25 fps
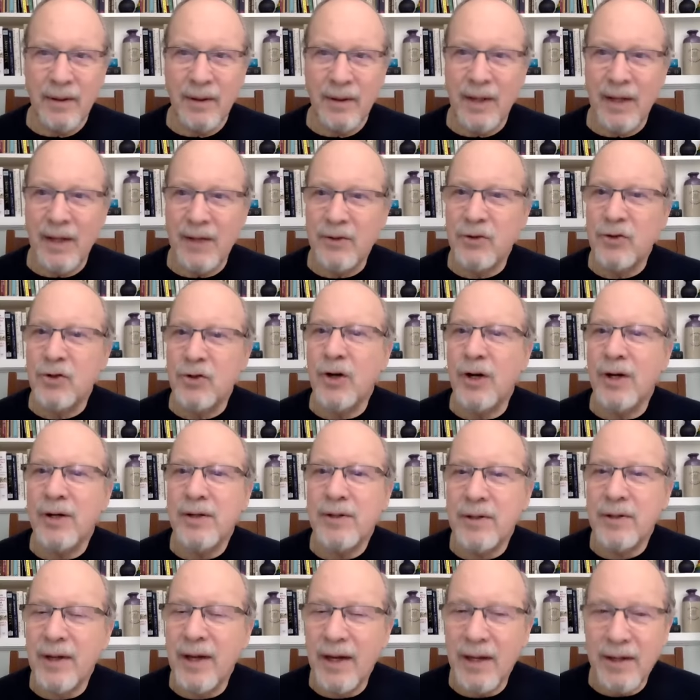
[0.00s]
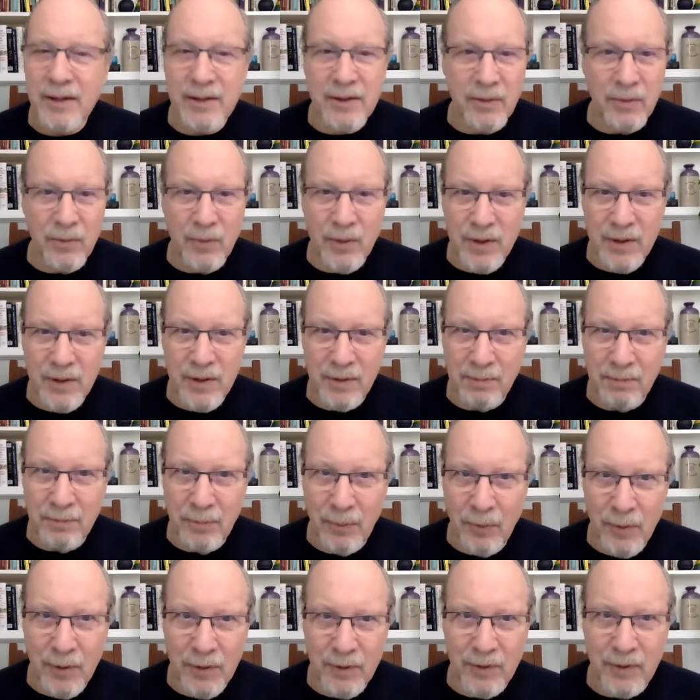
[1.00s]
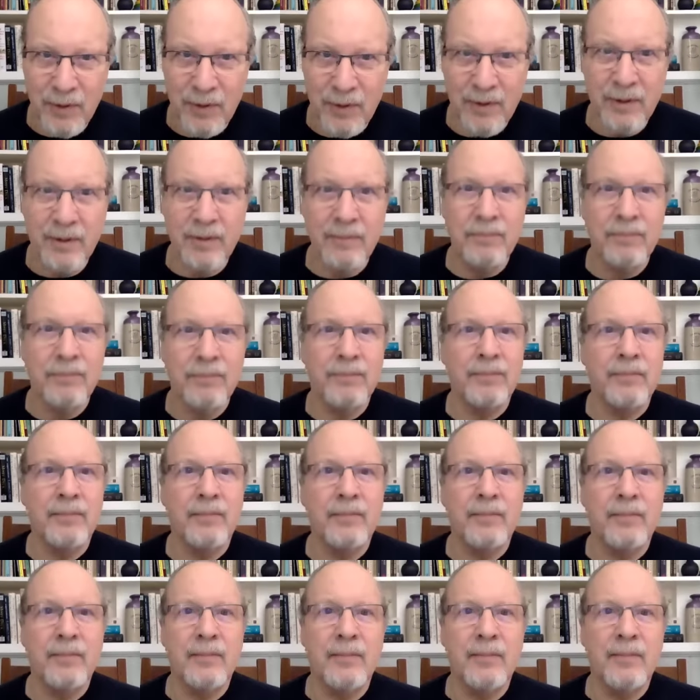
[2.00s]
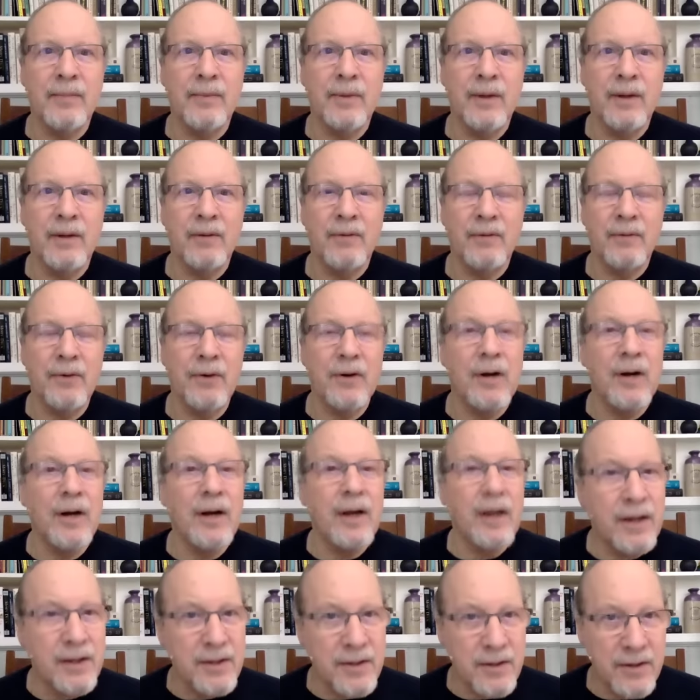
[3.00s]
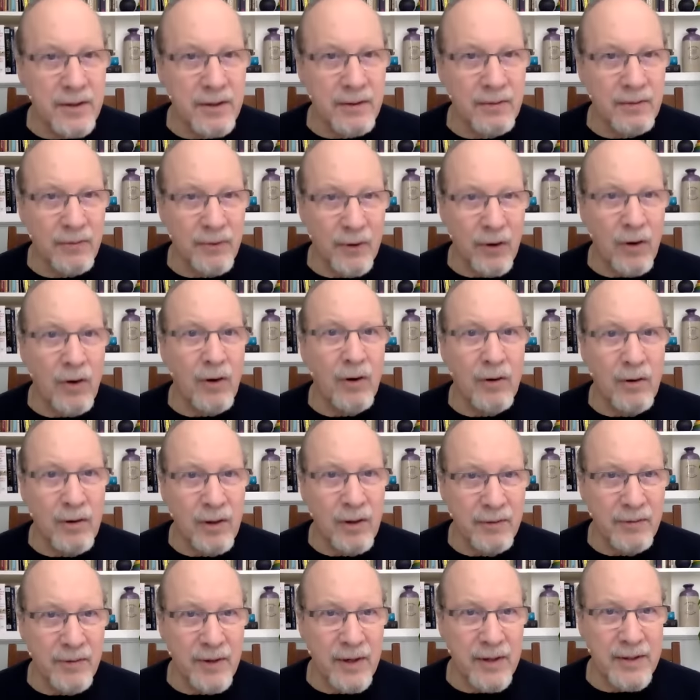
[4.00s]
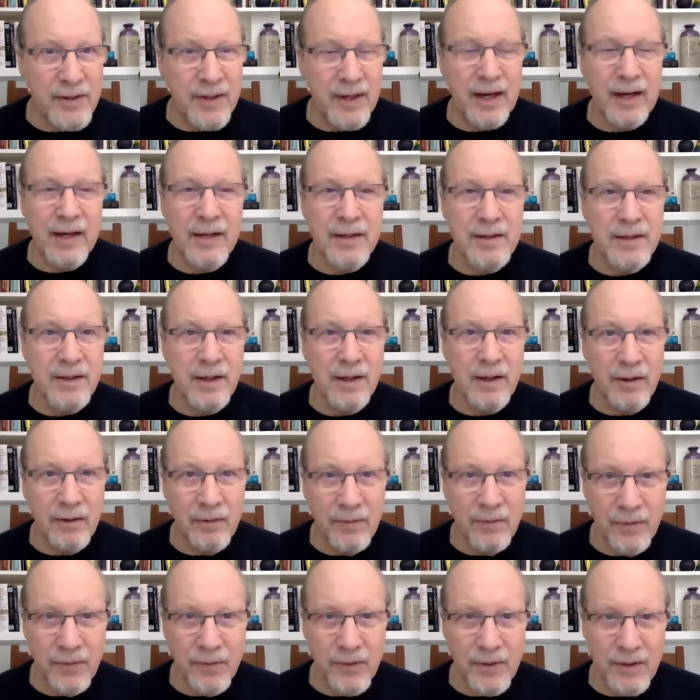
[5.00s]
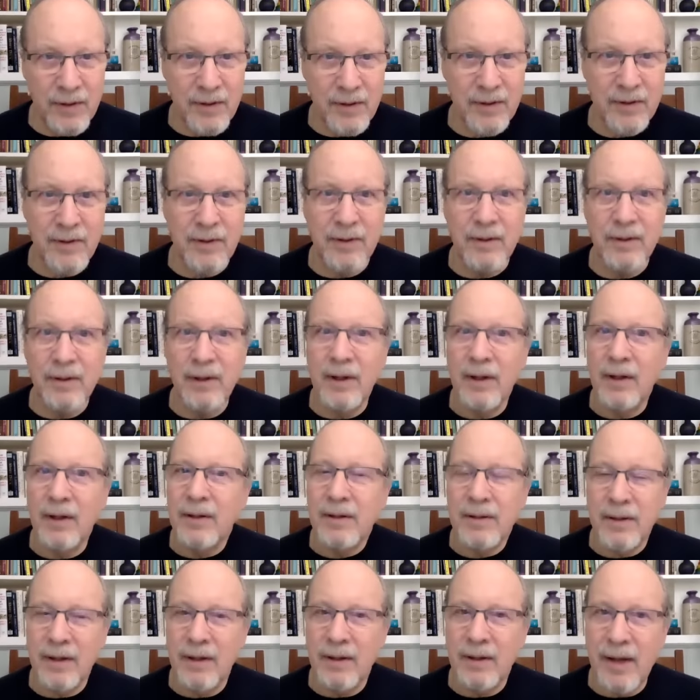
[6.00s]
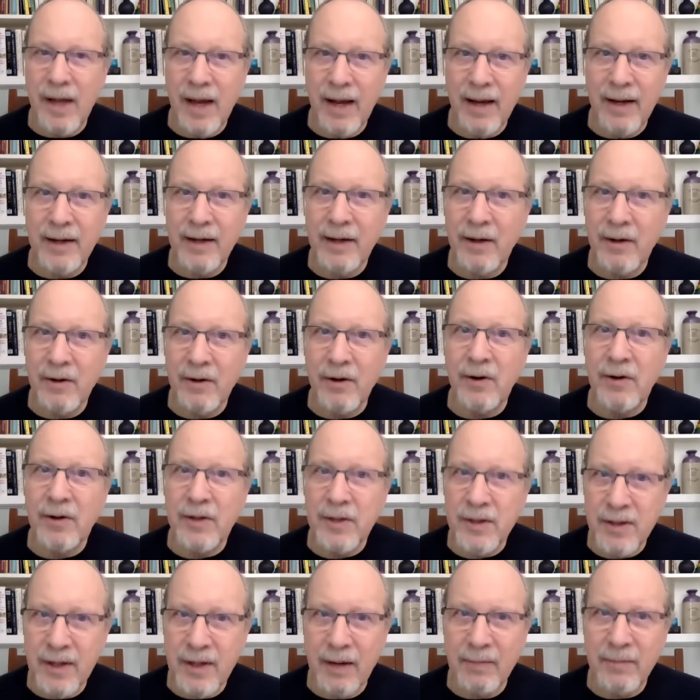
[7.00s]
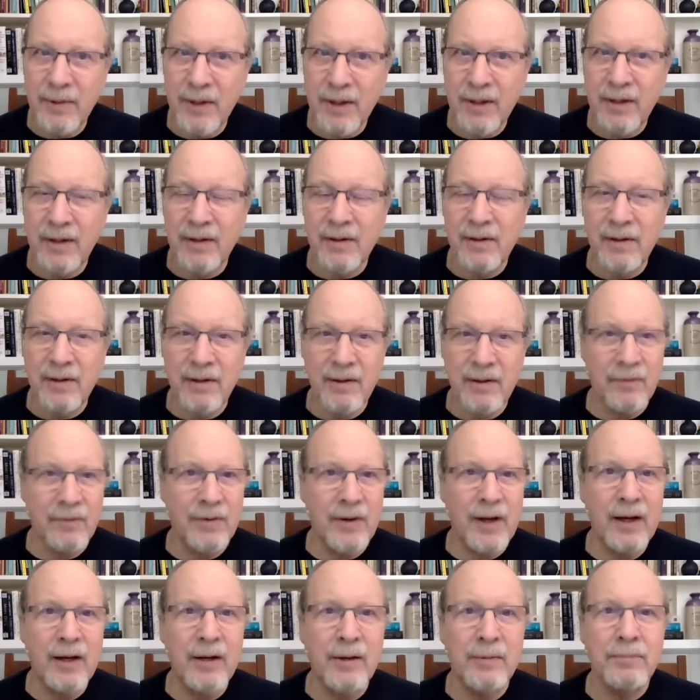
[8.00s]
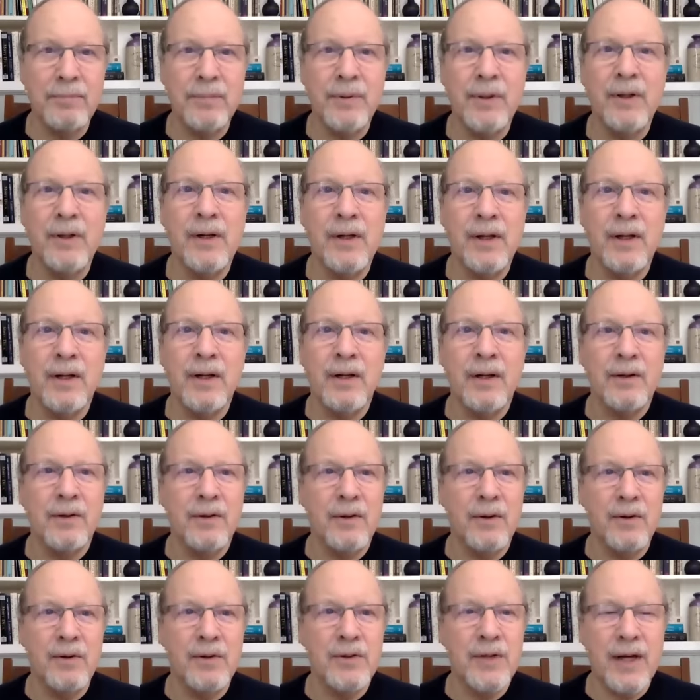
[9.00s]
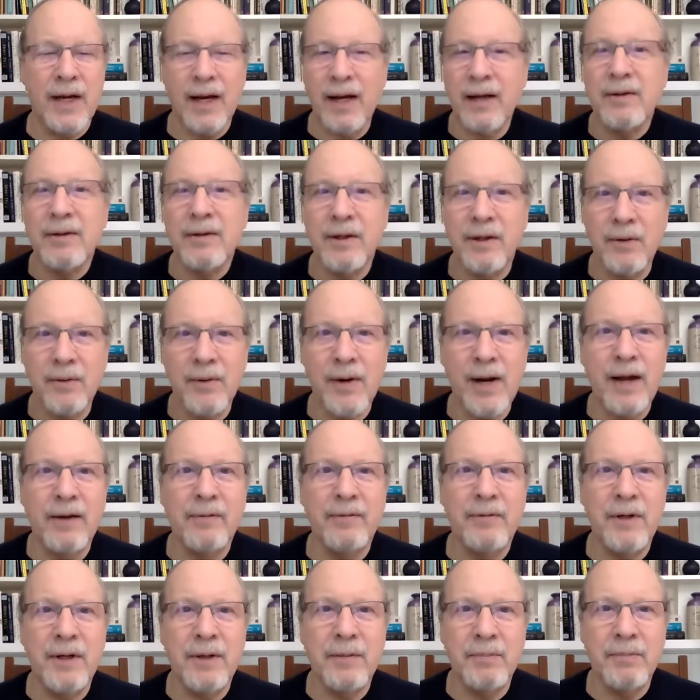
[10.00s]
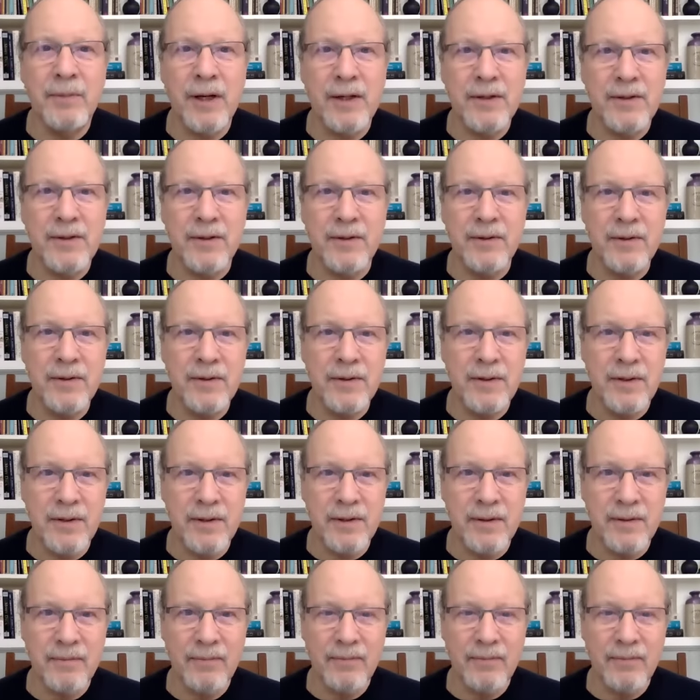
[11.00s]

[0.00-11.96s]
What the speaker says: That just as it was important for us, for all of us as infants, to lie on our stomach and develop those anti-gravity muscles